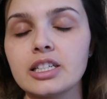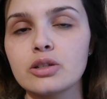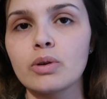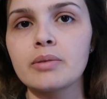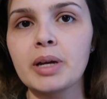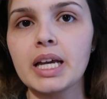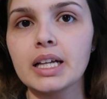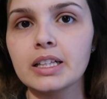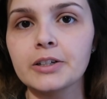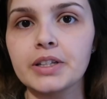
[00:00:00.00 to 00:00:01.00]
I just want to make
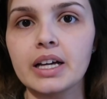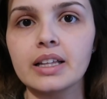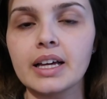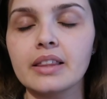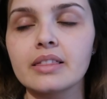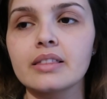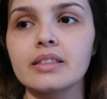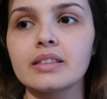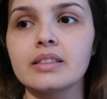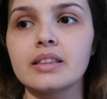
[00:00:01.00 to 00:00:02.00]
it clear that like
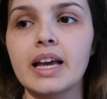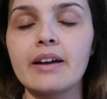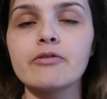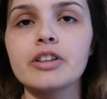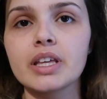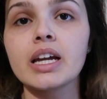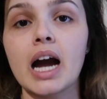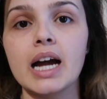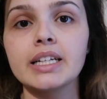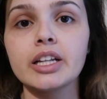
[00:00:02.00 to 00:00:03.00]

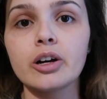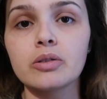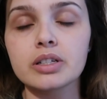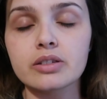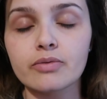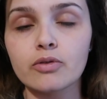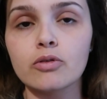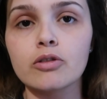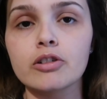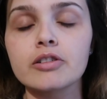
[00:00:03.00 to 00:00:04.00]
everything I know is
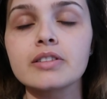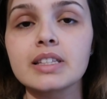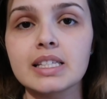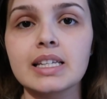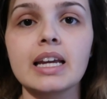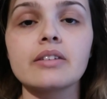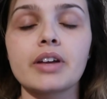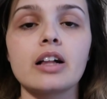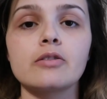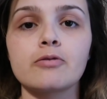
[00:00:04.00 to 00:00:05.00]
for the state
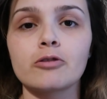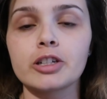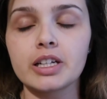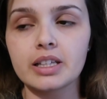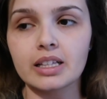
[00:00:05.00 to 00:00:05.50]
of California.